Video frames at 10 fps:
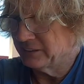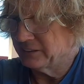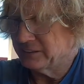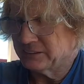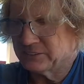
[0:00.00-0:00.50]

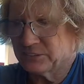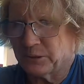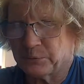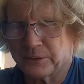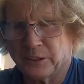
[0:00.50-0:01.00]
And so I
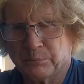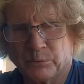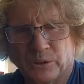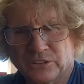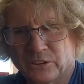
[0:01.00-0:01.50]
went up and
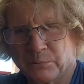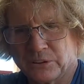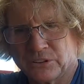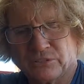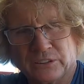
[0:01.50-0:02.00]
watched a
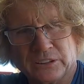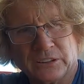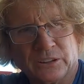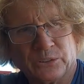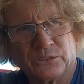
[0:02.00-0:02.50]
bunch of
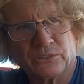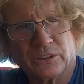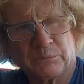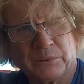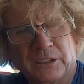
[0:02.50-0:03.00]
videos and
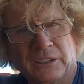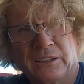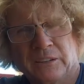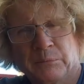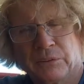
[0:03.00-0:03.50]
read my
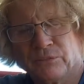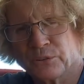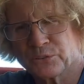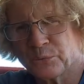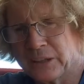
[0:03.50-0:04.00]

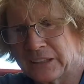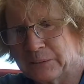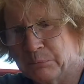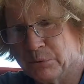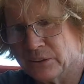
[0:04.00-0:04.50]

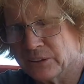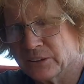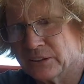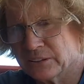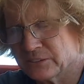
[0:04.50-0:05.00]
Volkswagen
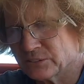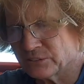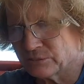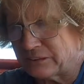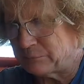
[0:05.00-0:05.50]
book and sort
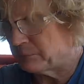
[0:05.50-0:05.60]
of wrapped